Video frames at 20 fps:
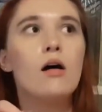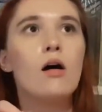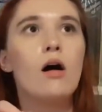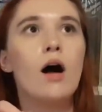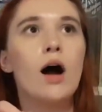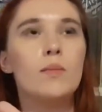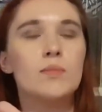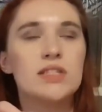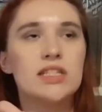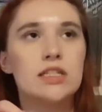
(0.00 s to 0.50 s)

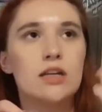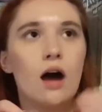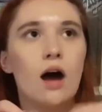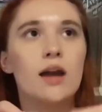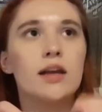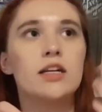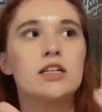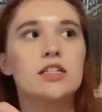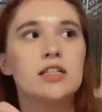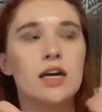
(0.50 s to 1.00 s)
I'm
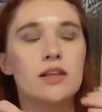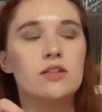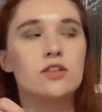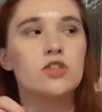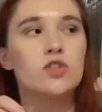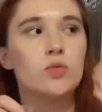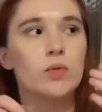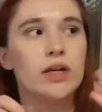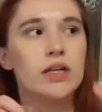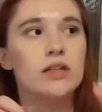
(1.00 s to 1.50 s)
starting to get the
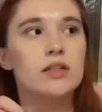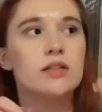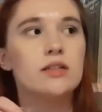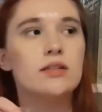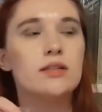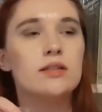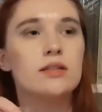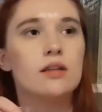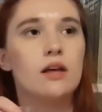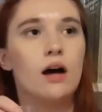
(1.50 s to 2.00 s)
sweetness, the